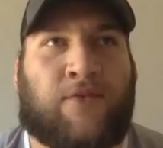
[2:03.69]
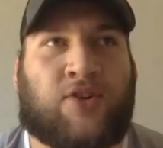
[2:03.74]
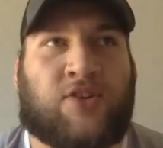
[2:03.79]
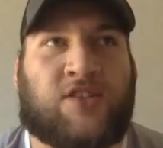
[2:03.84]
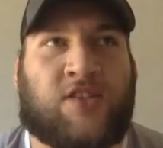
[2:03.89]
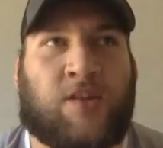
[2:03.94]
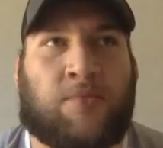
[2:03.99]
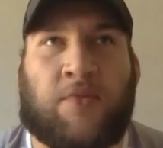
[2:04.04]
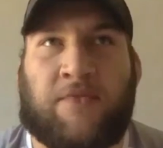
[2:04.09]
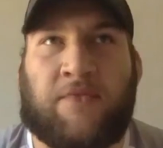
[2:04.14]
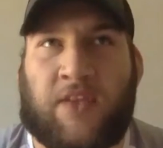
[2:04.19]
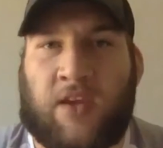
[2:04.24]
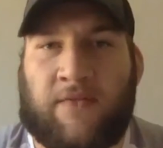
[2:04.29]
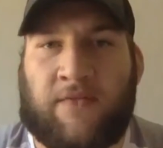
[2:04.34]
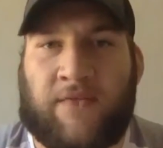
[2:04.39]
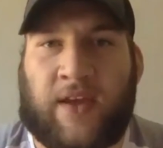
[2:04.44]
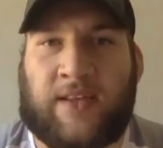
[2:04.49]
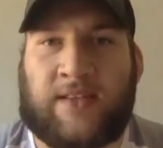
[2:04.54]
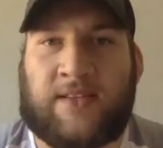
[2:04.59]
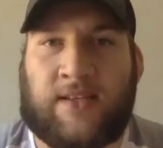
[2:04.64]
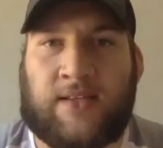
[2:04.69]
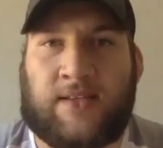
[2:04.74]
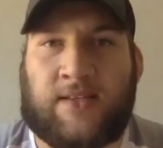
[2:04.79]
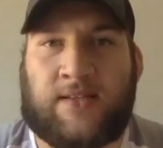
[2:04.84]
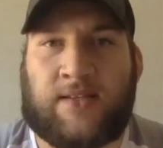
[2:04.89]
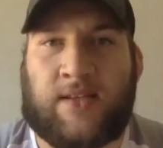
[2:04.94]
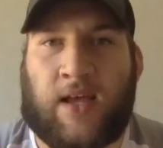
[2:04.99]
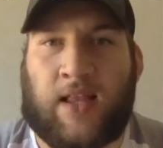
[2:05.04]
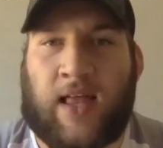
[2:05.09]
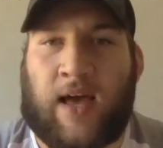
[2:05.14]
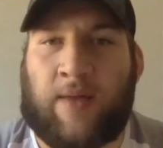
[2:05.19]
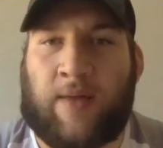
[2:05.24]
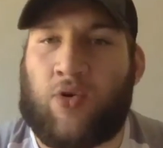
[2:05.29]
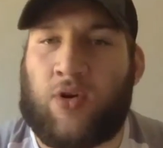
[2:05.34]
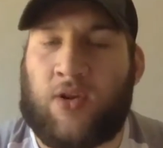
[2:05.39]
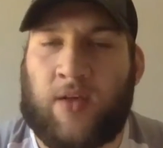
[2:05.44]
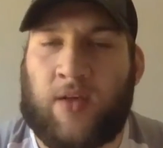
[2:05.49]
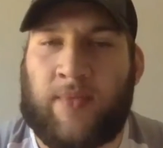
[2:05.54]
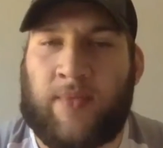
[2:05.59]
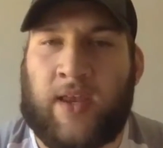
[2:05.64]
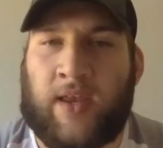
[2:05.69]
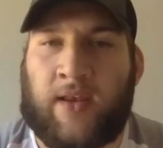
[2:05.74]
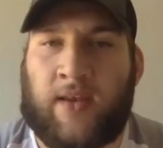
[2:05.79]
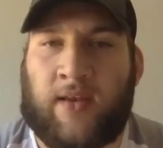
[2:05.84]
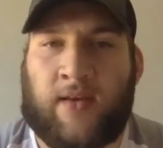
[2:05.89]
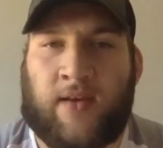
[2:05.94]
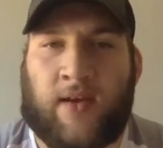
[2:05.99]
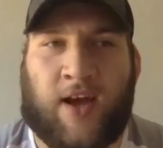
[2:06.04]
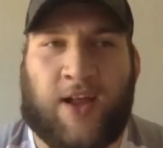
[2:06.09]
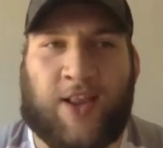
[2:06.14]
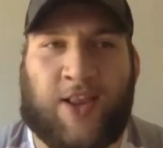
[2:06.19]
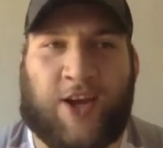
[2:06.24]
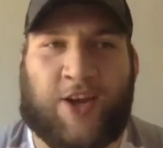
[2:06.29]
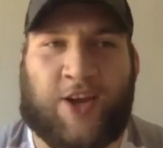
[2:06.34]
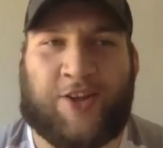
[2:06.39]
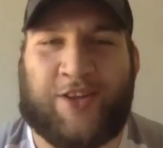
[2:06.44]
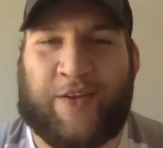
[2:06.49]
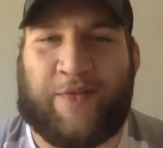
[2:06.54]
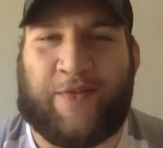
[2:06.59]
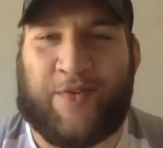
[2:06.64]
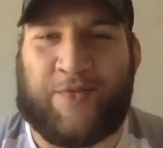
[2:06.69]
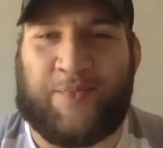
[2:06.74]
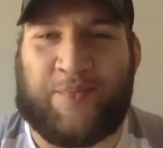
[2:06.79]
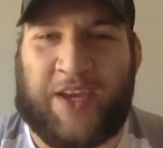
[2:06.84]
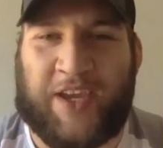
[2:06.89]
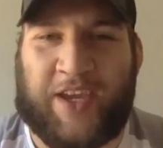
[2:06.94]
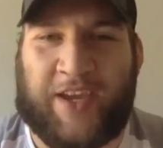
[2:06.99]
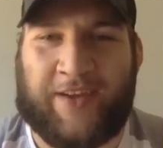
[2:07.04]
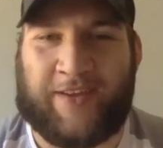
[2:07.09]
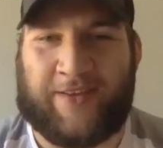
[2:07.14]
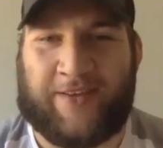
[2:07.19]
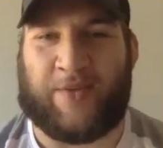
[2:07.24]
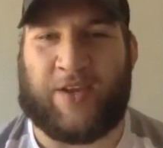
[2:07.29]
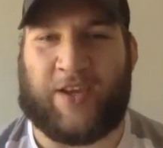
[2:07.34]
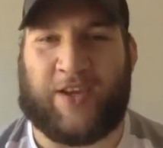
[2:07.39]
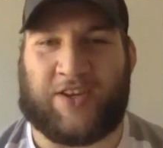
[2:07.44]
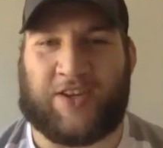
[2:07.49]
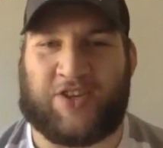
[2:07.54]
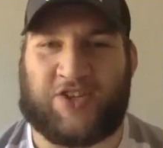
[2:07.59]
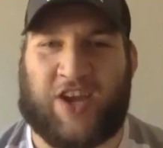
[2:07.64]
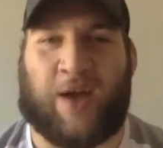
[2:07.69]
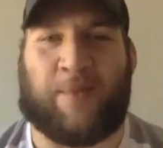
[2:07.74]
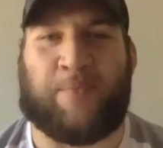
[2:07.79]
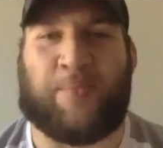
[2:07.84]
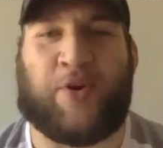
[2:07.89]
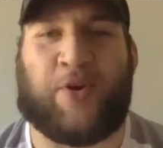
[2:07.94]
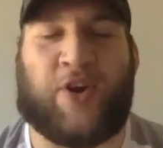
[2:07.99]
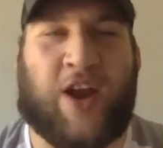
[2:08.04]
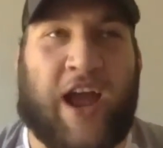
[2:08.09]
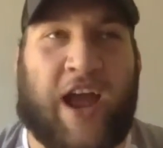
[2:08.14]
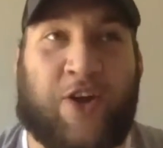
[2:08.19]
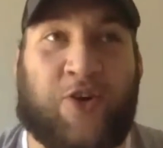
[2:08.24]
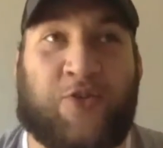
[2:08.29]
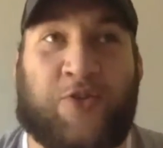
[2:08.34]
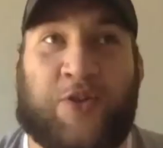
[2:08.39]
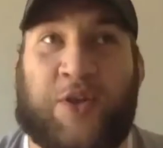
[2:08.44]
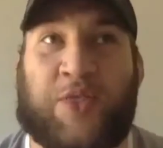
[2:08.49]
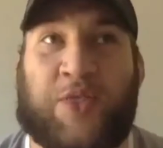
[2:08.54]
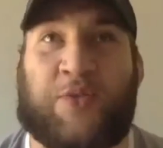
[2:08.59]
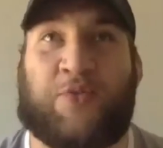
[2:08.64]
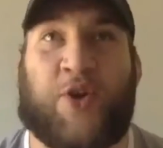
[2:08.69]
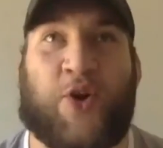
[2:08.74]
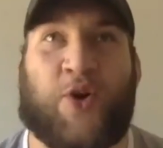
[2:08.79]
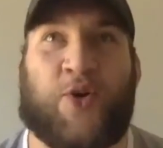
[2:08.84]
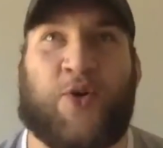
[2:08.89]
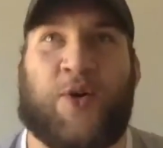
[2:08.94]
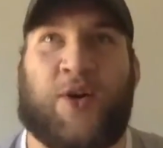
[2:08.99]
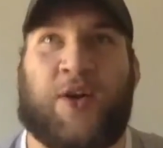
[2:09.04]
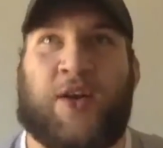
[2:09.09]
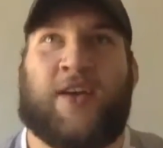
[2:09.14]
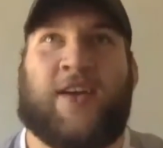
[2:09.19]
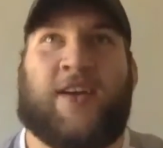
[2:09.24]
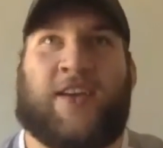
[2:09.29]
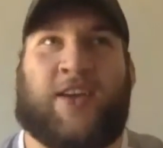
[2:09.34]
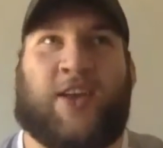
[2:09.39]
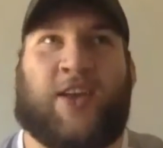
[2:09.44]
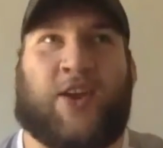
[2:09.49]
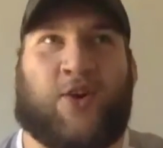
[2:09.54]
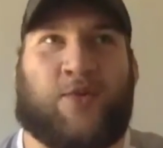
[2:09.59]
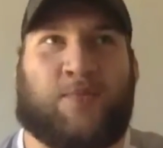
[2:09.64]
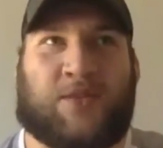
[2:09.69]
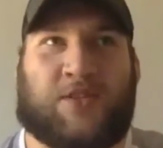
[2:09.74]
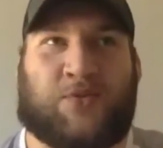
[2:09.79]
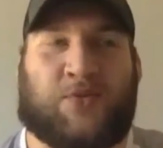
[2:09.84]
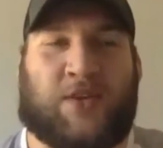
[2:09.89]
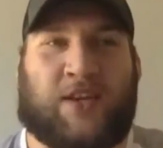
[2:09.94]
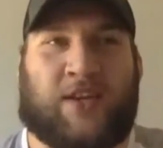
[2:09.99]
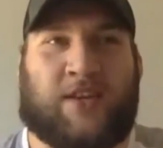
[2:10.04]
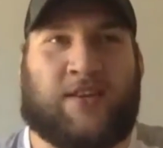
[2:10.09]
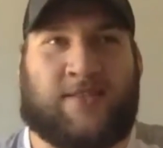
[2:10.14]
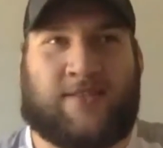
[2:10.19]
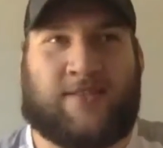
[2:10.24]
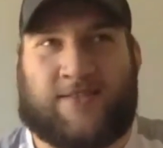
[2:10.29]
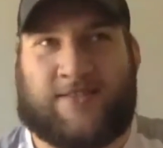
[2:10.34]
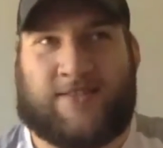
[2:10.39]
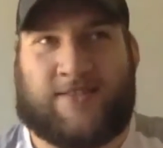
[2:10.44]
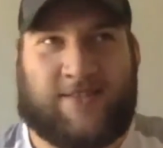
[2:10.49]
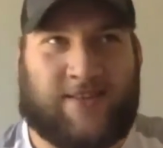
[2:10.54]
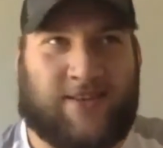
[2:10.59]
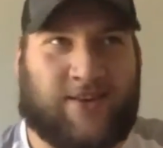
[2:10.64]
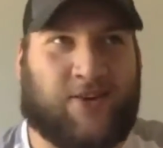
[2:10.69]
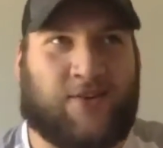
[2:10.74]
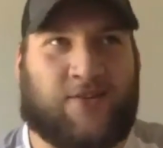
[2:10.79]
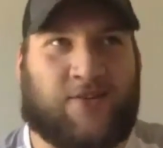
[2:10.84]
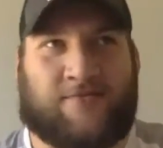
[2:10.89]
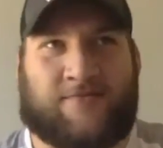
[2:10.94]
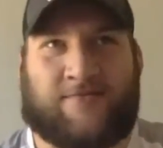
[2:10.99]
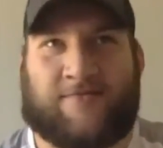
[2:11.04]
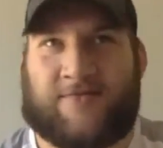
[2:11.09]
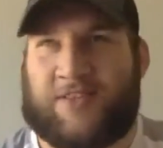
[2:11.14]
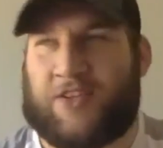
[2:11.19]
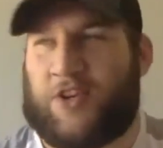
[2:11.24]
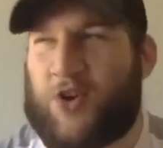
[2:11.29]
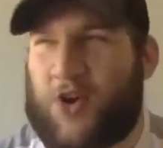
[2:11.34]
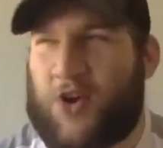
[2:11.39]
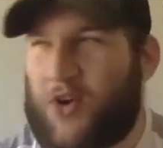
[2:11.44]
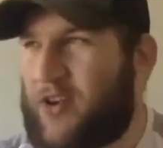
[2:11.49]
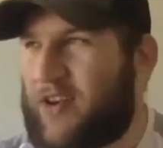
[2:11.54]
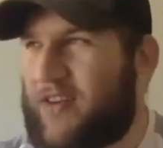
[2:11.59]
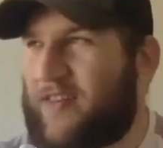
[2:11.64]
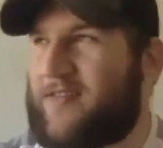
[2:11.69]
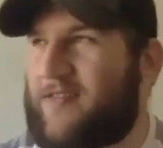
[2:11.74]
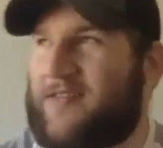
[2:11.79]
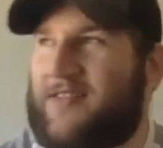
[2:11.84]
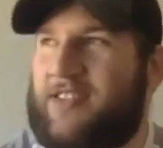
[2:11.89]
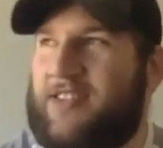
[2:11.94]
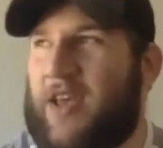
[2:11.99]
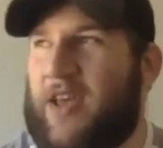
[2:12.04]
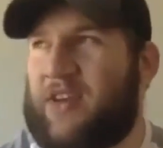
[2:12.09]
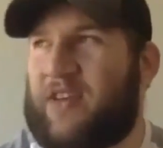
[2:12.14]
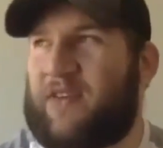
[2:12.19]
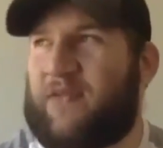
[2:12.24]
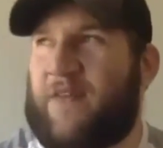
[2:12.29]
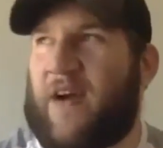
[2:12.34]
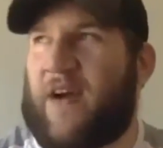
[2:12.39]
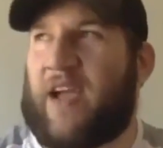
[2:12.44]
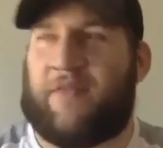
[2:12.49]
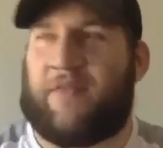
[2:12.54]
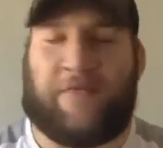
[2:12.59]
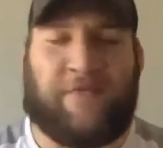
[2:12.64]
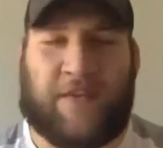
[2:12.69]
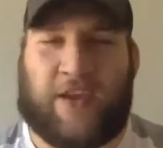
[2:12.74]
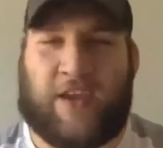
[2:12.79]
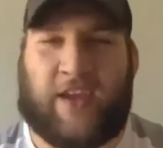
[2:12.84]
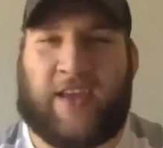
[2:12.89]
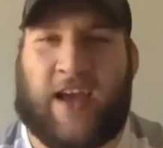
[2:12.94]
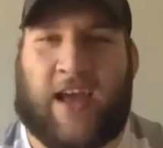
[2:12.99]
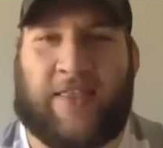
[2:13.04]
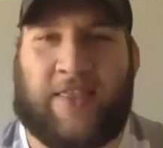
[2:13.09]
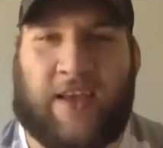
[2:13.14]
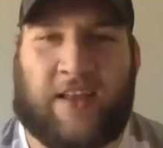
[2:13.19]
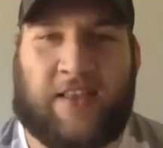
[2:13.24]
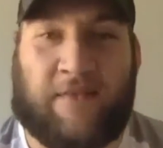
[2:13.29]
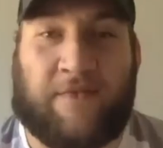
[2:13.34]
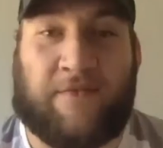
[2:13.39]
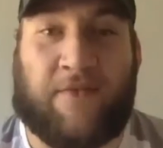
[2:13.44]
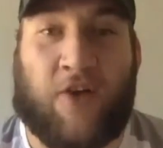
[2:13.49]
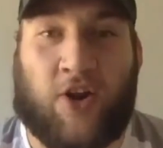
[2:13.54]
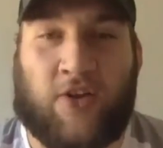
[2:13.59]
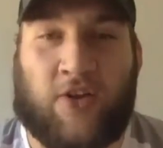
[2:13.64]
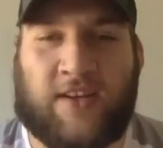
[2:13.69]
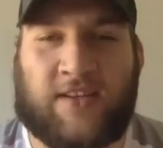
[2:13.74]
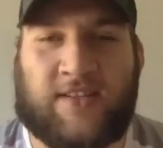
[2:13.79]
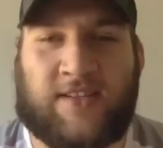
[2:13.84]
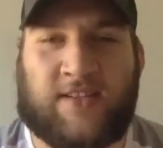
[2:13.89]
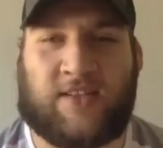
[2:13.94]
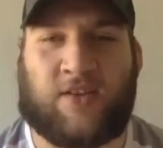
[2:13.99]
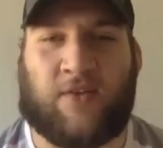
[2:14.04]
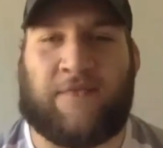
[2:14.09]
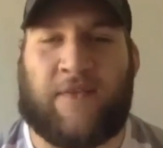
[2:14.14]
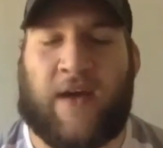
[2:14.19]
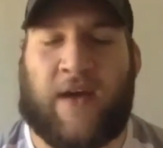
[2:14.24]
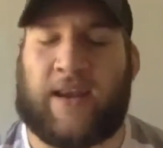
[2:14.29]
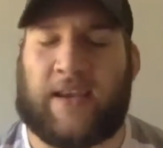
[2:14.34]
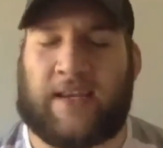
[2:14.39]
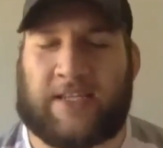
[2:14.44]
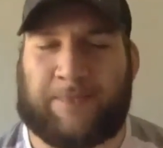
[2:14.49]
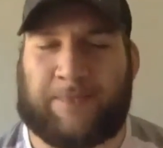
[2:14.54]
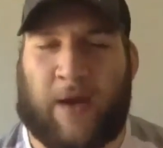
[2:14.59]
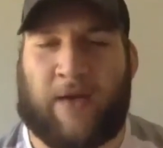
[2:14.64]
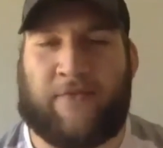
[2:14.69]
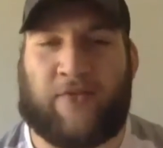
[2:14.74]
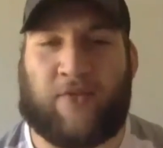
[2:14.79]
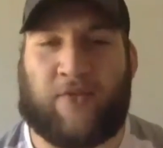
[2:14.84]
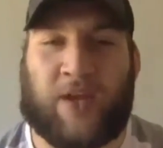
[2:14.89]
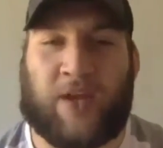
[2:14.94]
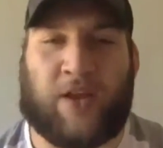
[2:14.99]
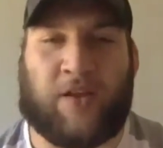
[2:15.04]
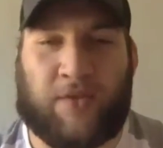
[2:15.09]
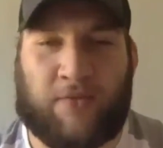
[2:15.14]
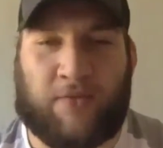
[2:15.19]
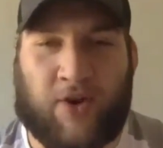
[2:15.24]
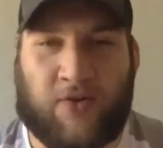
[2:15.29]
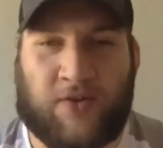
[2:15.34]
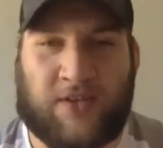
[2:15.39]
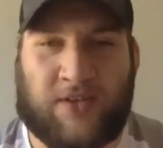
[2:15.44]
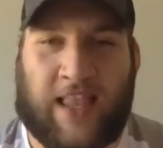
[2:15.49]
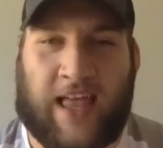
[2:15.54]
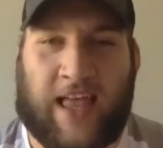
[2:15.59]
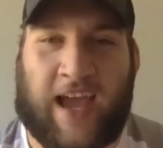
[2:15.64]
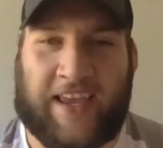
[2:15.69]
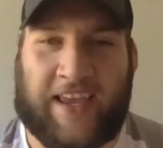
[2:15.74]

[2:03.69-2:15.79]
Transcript: some of the events, it's a lot more limited. Uh, luckily for me, being a shot putter, I only throw you know between you know zero and 75 feet at the farthest. So finding a spot for me to throw is a lot